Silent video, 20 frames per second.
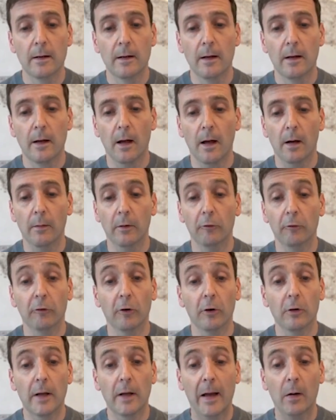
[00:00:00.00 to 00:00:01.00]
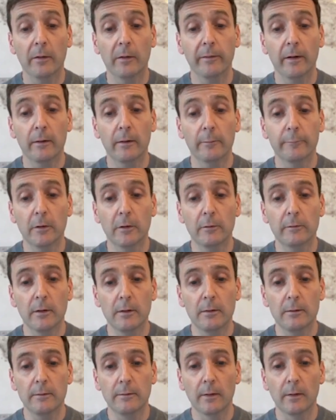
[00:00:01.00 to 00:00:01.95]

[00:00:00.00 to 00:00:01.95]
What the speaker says: I'm going to show you how I take the photos,